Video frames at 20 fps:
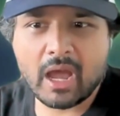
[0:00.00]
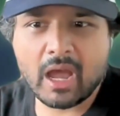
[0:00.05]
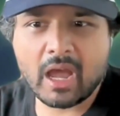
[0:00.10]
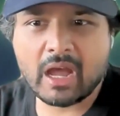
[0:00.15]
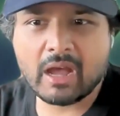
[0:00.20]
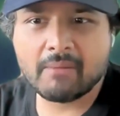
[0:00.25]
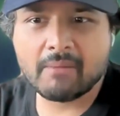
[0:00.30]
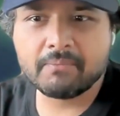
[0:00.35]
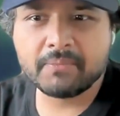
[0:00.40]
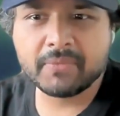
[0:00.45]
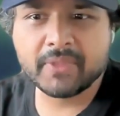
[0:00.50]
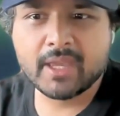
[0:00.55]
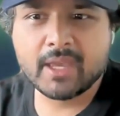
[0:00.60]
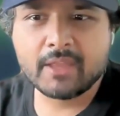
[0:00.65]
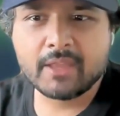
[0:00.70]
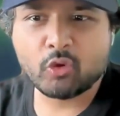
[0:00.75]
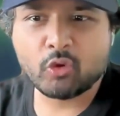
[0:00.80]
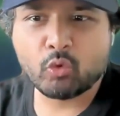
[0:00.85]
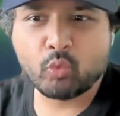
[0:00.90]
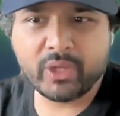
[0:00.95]

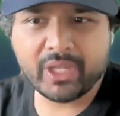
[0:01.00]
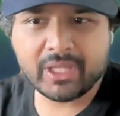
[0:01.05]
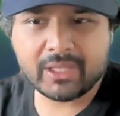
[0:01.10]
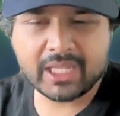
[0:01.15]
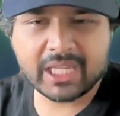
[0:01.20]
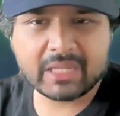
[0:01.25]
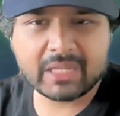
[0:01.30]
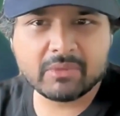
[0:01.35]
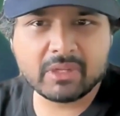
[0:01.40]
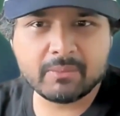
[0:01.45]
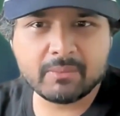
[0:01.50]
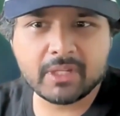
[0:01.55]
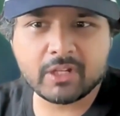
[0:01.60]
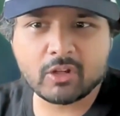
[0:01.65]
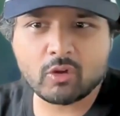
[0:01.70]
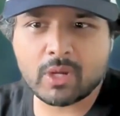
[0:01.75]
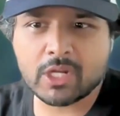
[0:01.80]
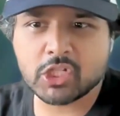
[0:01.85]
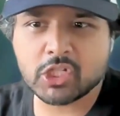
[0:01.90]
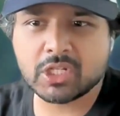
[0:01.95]
The weekly
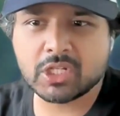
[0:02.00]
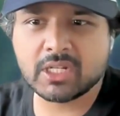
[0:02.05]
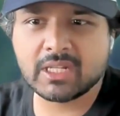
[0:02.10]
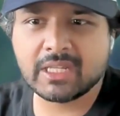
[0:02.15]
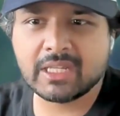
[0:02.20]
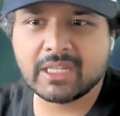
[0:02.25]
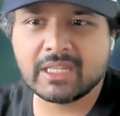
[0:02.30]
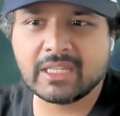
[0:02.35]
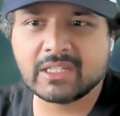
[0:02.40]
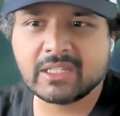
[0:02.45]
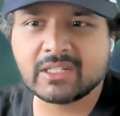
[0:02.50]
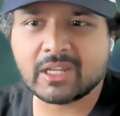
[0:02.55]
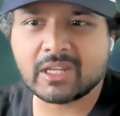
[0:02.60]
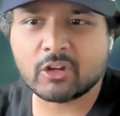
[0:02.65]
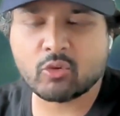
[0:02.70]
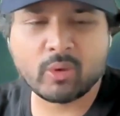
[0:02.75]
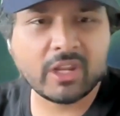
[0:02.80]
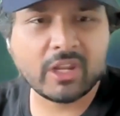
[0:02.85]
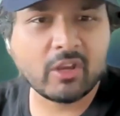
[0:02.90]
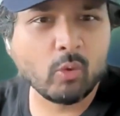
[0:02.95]
commitment question is
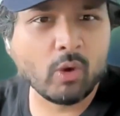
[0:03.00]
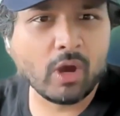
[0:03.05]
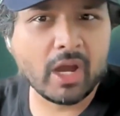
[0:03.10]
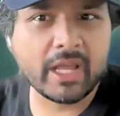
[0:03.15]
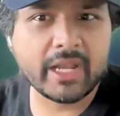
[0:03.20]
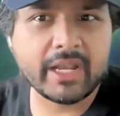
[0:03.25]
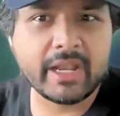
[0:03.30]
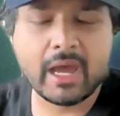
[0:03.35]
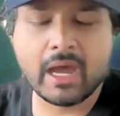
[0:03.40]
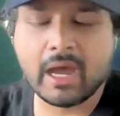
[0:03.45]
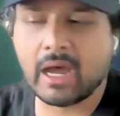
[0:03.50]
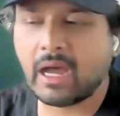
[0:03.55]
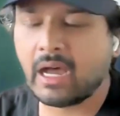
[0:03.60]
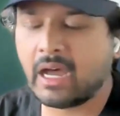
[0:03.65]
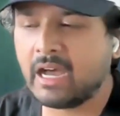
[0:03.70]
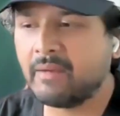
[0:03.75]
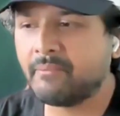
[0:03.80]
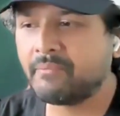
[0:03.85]
a great one.